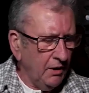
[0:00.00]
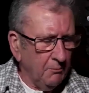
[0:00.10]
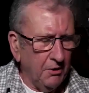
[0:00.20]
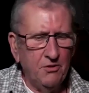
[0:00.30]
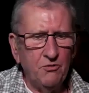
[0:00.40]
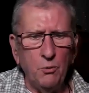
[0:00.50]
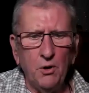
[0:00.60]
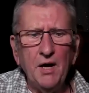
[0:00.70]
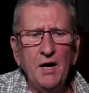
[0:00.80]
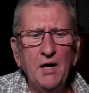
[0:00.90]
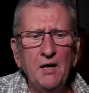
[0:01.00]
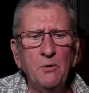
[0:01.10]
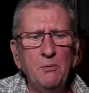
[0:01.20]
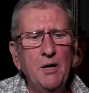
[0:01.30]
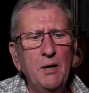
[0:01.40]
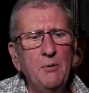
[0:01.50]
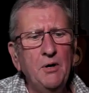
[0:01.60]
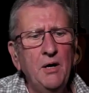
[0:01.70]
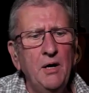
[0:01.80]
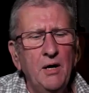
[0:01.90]
But there's one I remember,
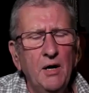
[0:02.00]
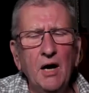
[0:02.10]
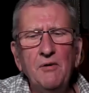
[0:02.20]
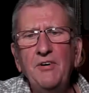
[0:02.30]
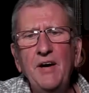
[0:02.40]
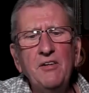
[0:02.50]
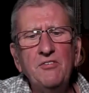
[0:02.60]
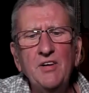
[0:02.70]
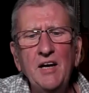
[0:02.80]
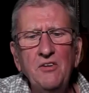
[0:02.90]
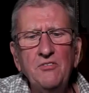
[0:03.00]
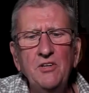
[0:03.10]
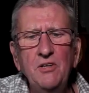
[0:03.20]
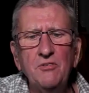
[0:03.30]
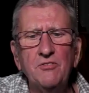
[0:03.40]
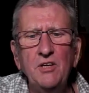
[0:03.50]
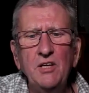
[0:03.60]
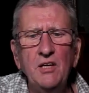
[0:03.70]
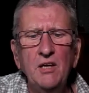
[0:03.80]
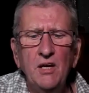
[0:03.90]
her face I still
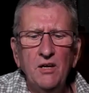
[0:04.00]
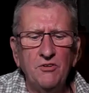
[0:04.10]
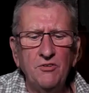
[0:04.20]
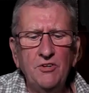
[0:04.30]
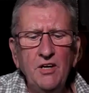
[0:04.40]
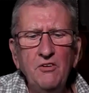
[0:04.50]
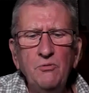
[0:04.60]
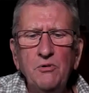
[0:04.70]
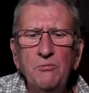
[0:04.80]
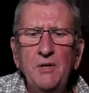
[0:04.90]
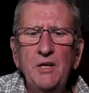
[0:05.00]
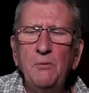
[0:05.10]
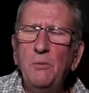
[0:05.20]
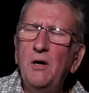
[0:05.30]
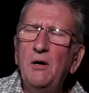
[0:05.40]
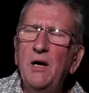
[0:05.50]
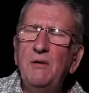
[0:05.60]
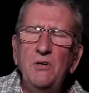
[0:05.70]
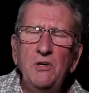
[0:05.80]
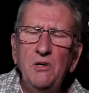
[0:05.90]
see. She stays with me
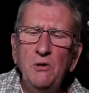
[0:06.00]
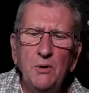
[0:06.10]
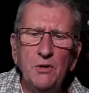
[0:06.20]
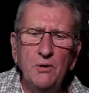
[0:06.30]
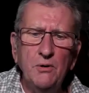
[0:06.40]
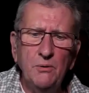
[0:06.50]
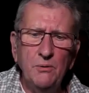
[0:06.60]
wherever we go.